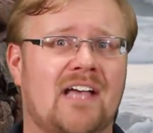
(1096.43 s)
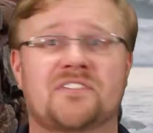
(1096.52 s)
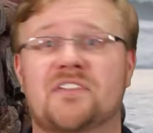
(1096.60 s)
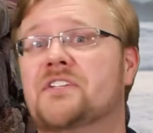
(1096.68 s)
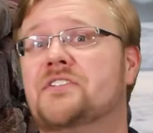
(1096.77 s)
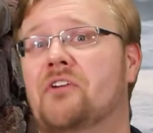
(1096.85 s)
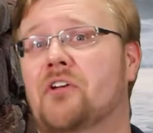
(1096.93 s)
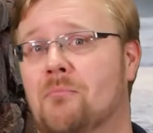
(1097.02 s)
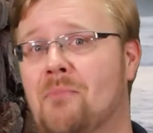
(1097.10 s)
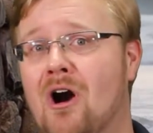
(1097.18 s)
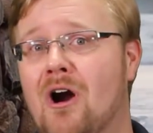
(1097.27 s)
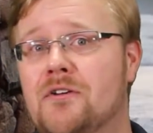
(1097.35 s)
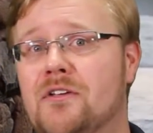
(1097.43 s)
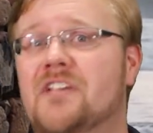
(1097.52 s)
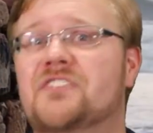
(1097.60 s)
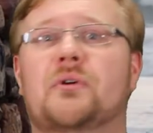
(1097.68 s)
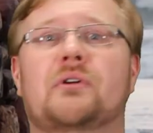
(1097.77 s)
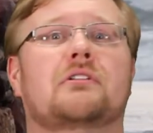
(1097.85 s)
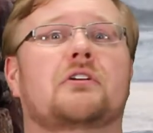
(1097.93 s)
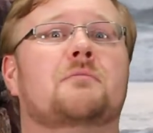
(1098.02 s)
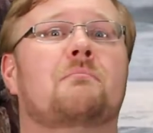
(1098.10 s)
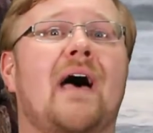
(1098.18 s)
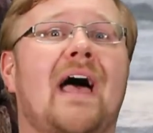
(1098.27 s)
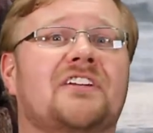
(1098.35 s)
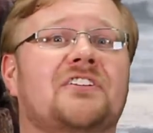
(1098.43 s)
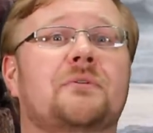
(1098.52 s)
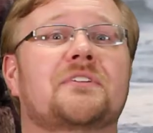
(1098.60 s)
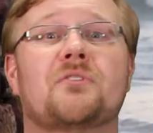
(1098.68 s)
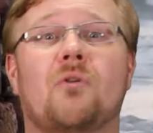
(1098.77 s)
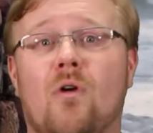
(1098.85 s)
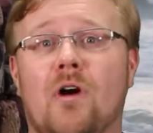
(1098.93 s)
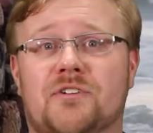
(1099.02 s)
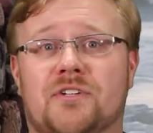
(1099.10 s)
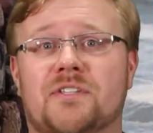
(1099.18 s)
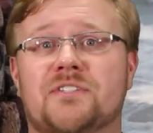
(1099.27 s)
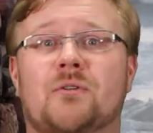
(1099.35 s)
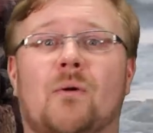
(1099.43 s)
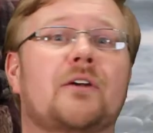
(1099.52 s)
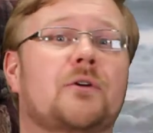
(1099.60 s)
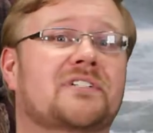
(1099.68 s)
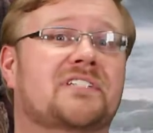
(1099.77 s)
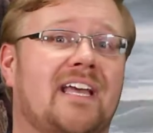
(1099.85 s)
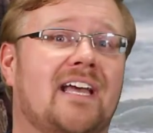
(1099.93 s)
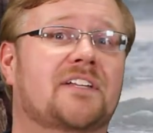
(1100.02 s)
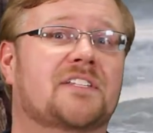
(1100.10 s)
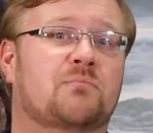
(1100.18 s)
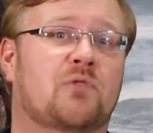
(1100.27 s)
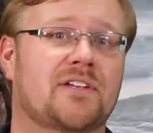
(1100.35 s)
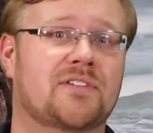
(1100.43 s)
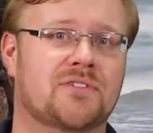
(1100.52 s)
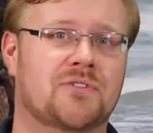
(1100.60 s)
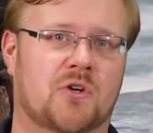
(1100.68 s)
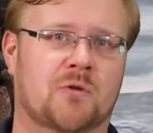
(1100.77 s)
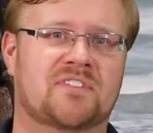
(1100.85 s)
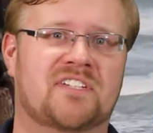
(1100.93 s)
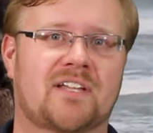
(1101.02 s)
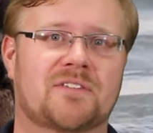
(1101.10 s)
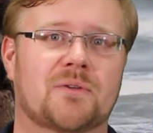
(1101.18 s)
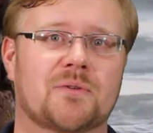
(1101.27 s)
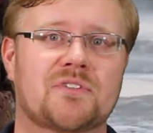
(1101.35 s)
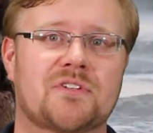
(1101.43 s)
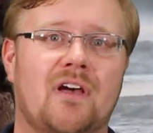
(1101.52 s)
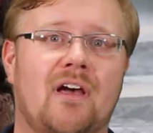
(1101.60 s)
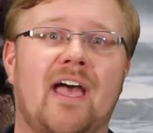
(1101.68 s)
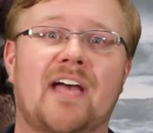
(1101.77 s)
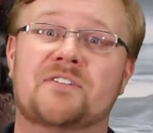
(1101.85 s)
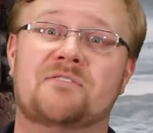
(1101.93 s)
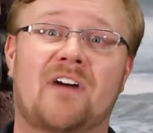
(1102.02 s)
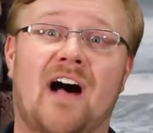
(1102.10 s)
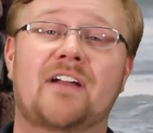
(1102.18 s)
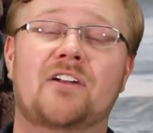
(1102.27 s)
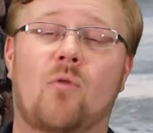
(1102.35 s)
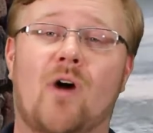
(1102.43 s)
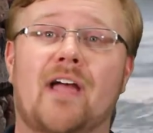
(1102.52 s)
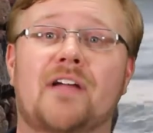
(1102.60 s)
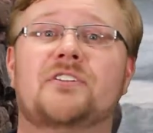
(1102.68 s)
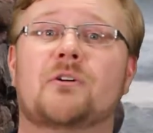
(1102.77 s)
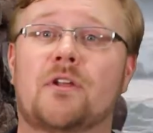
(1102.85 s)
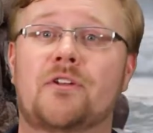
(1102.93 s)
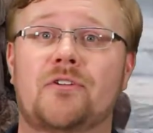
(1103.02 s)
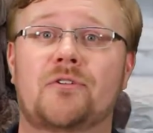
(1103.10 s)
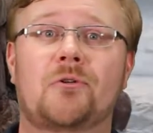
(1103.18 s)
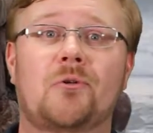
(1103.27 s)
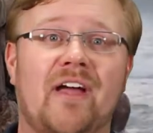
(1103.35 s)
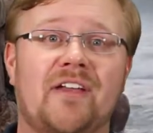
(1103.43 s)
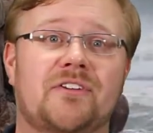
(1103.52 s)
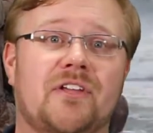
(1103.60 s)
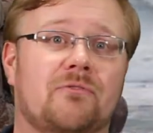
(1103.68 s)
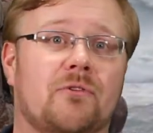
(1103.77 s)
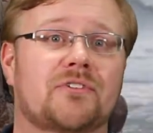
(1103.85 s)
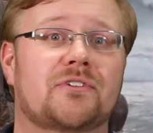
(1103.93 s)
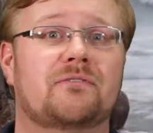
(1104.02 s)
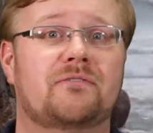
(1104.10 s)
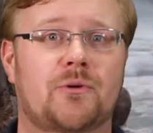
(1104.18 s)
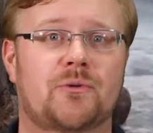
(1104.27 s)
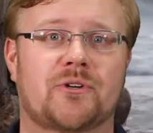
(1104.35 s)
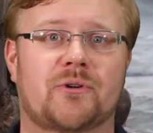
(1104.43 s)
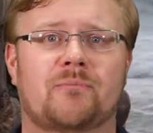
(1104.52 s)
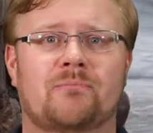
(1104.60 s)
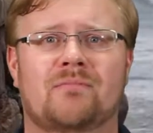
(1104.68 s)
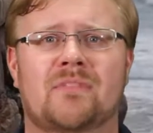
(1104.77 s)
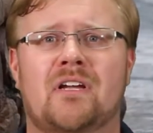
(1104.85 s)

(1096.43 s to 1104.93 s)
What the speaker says: As things fell apart, Israel looked back to its origins to understand its present circumstances and to find a way to a new and different future.